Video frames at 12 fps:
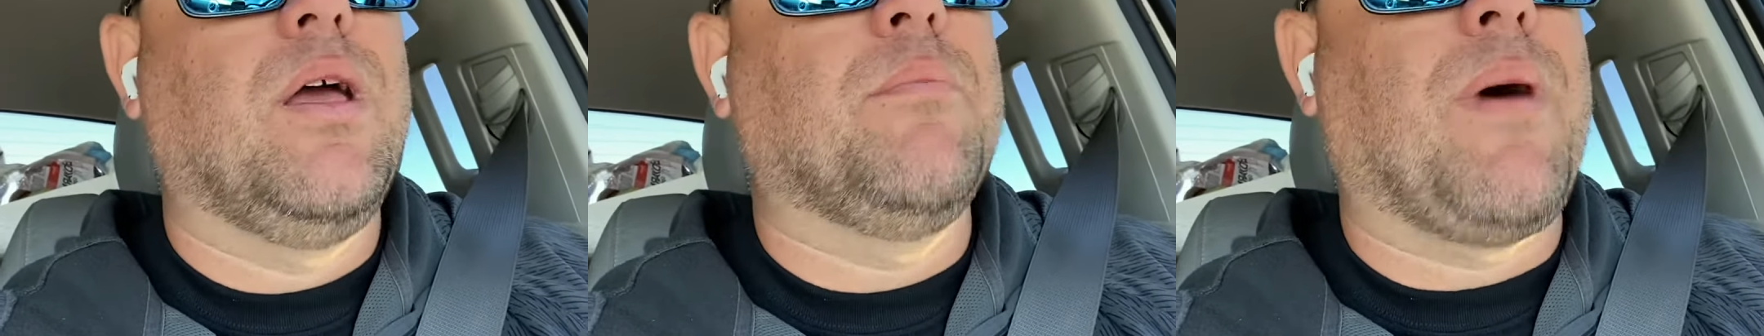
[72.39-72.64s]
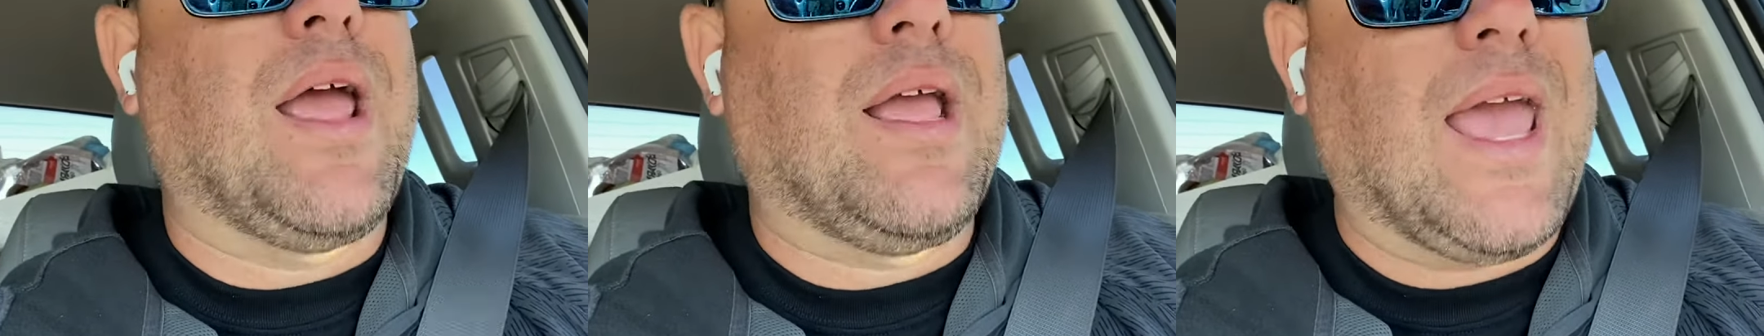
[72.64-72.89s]

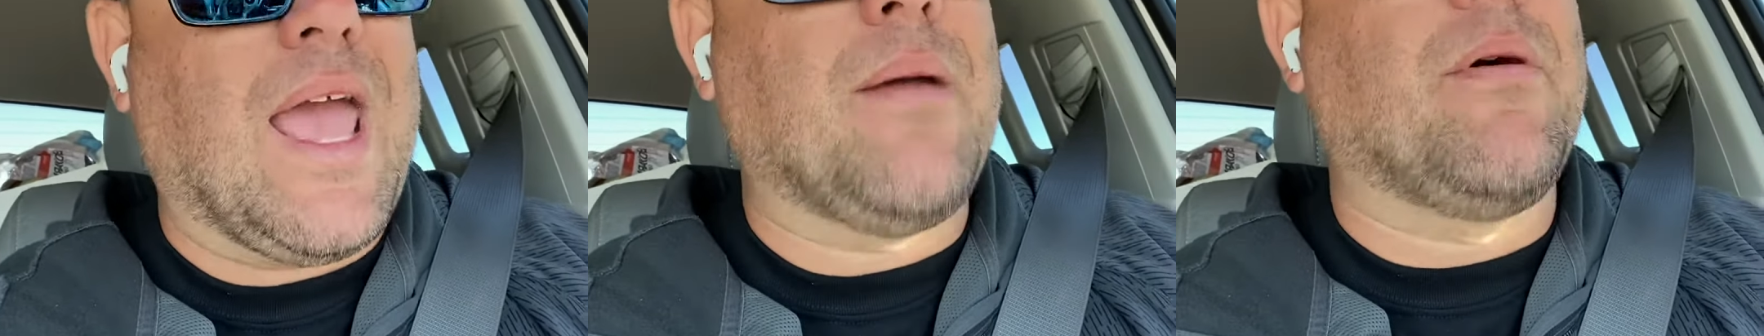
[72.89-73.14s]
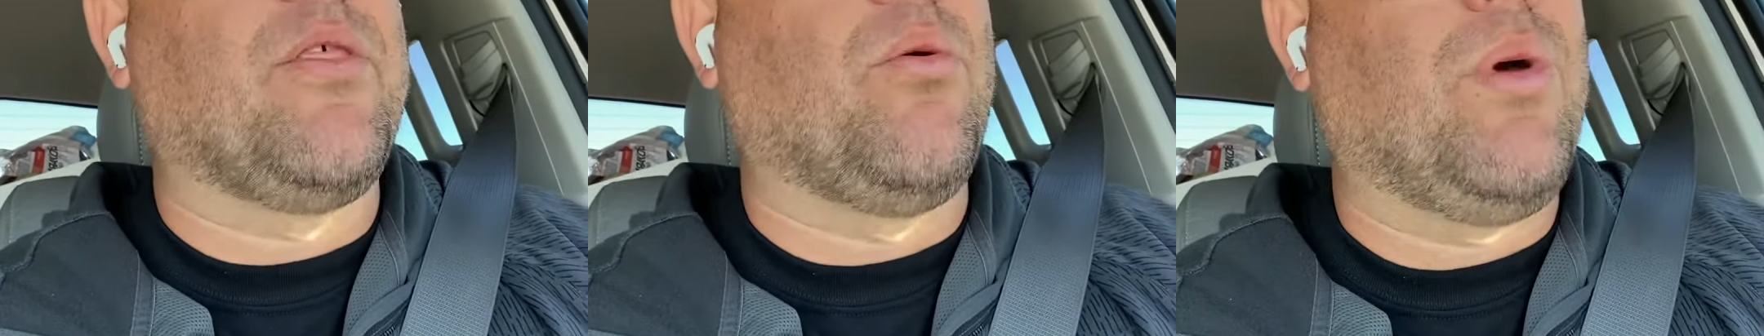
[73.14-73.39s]
My
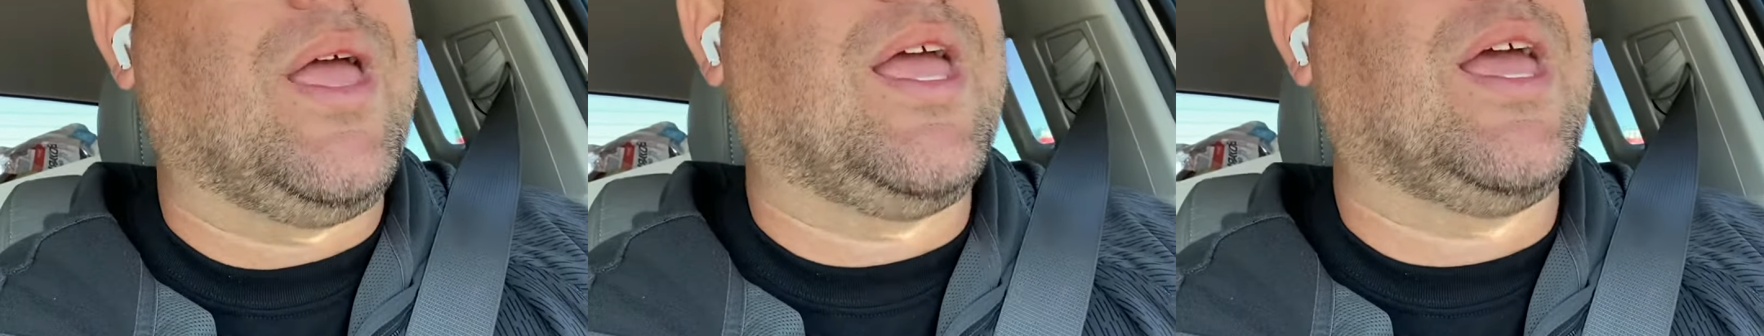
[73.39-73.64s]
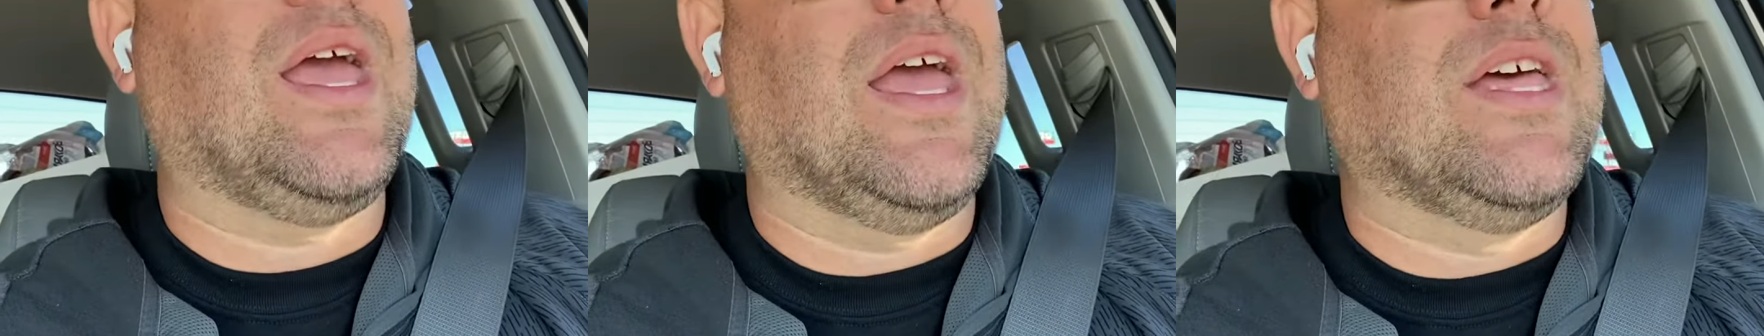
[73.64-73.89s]
game of the week
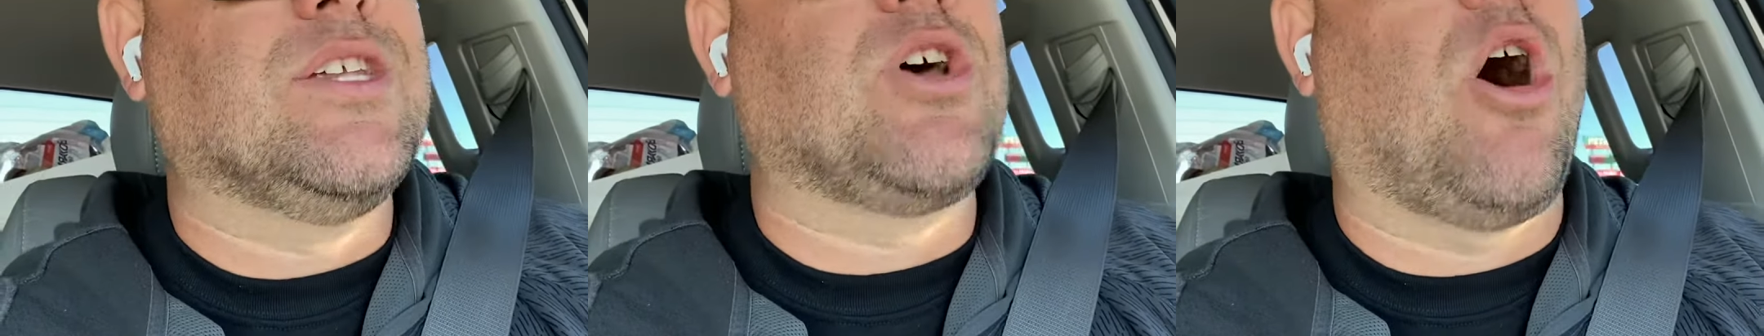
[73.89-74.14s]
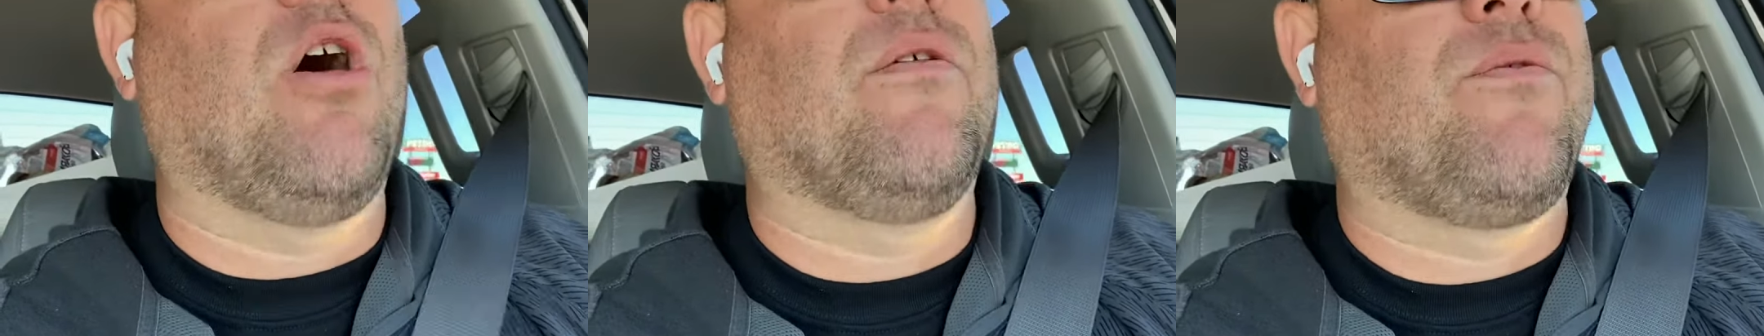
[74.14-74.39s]
is
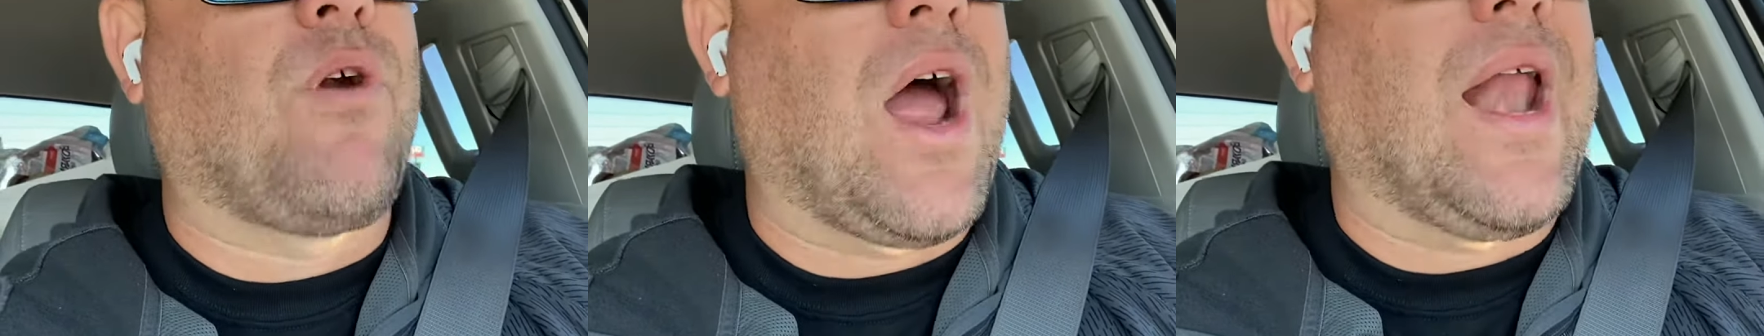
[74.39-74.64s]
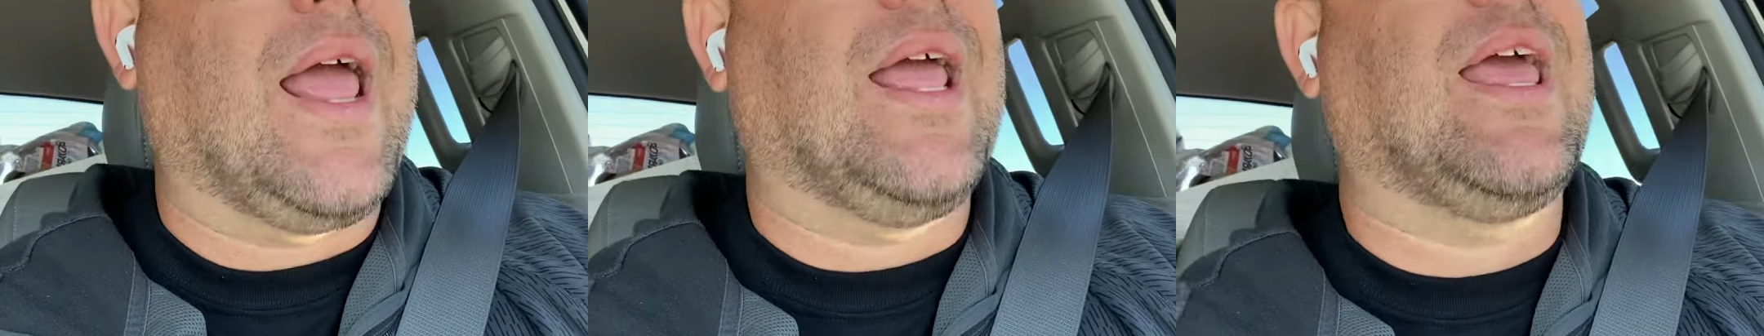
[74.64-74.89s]
on Friday.